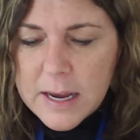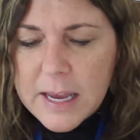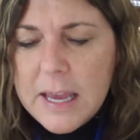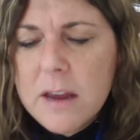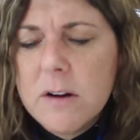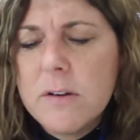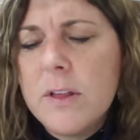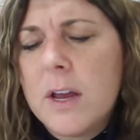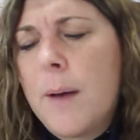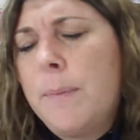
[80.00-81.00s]
Here
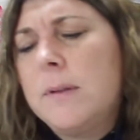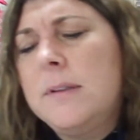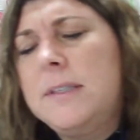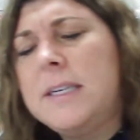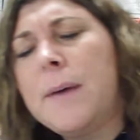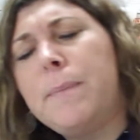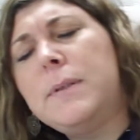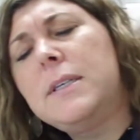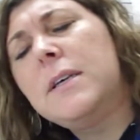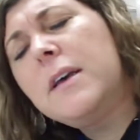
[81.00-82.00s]
the couple
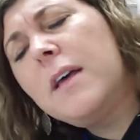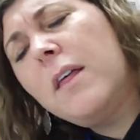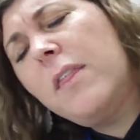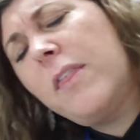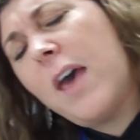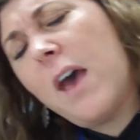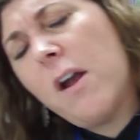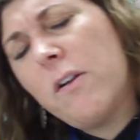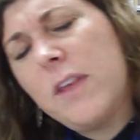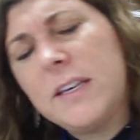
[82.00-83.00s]
dipped,
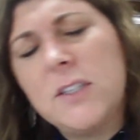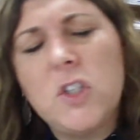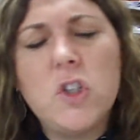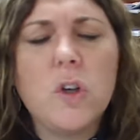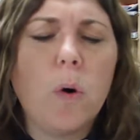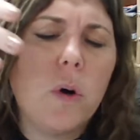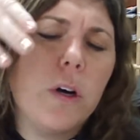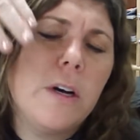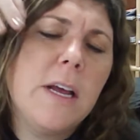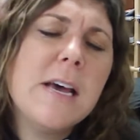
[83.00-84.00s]
there they
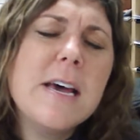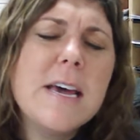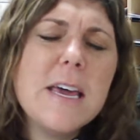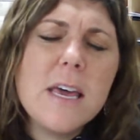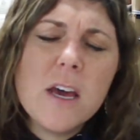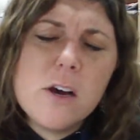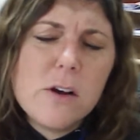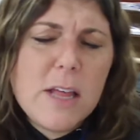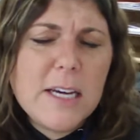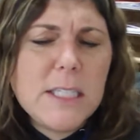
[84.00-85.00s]
soared, here
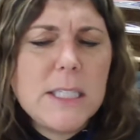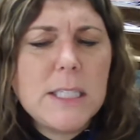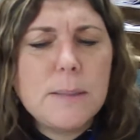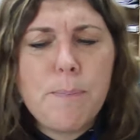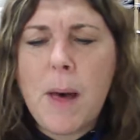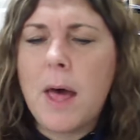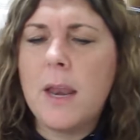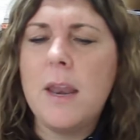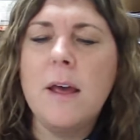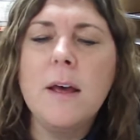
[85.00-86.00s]
they
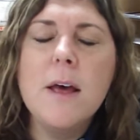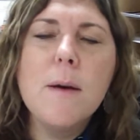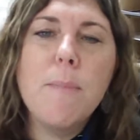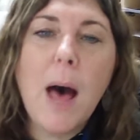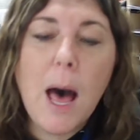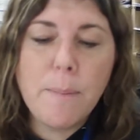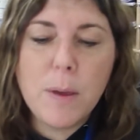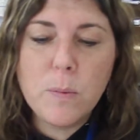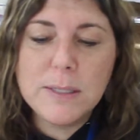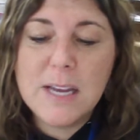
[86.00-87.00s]
spun.
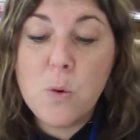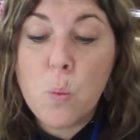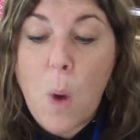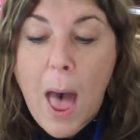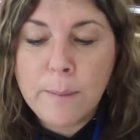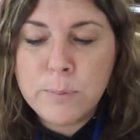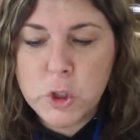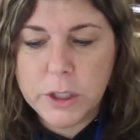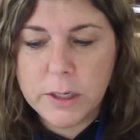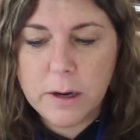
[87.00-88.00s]
Poppy was
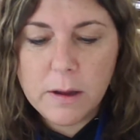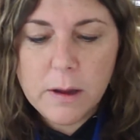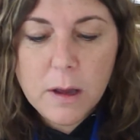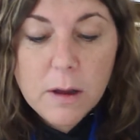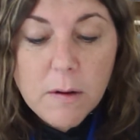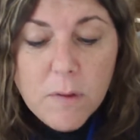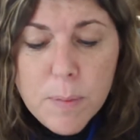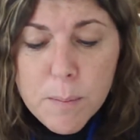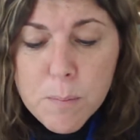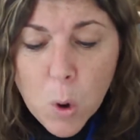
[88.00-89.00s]
enraptured. From
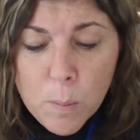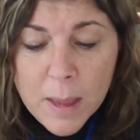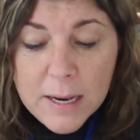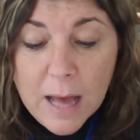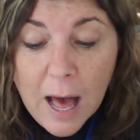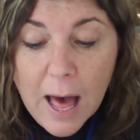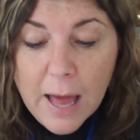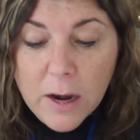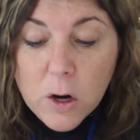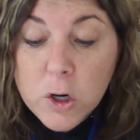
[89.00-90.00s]
the moment
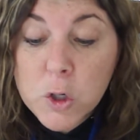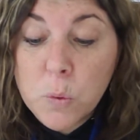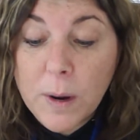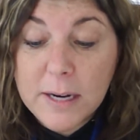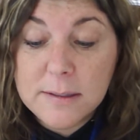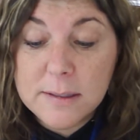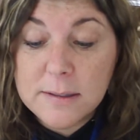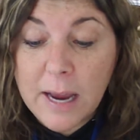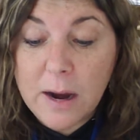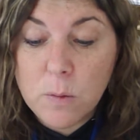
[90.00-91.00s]
on, her greatest
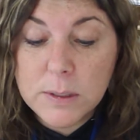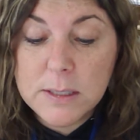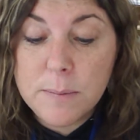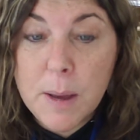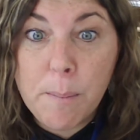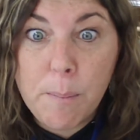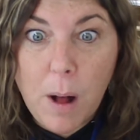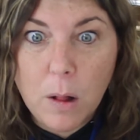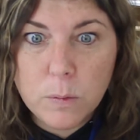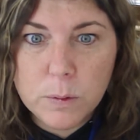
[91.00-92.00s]
desire was to be a
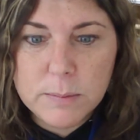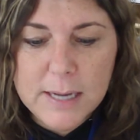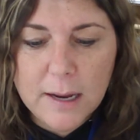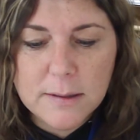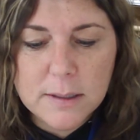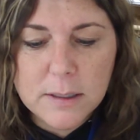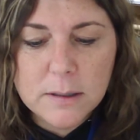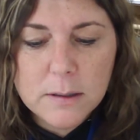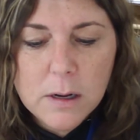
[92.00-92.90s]
ballroom dancer.